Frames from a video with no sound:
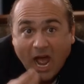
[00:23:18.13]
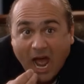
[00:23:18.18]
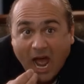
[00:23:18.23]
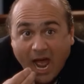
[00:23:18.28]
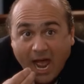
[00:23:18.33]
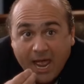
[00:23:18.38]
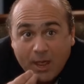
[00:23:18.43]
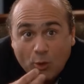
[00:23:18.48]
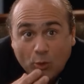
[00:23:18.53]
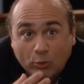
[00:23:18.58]

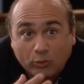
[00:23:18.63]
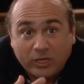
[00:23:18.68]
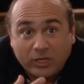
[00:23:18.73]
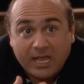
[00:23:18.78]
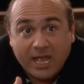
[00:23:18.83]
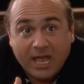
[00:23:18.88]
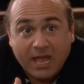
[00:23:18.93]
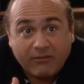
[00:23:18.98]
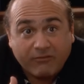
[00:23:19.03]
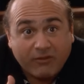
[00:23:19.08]
I
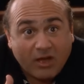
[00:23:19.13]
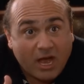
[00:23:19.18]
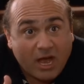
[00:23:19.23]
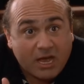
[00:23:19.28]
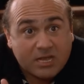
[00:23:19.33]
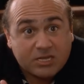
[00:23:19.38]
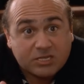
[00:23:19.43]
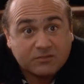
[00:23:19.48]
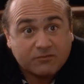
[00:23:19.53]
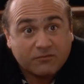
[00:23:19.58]
only have
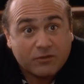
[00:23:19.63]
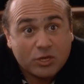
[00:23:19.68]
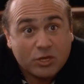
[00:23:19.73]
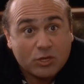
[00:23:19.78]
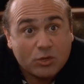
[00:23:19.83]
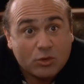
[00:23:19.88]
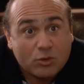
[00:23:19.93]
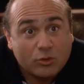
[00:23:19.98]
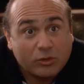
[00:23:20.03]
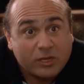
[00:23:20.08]
eyes for
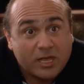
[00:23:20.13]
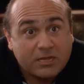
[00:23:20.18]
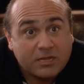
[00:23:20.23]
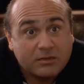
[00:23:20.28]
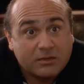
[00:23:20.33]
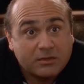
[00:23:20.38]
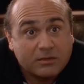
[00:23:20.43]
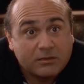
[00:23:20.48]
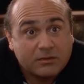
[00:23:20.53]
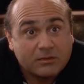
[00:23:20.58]
you,
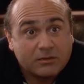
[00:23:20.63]
Linda.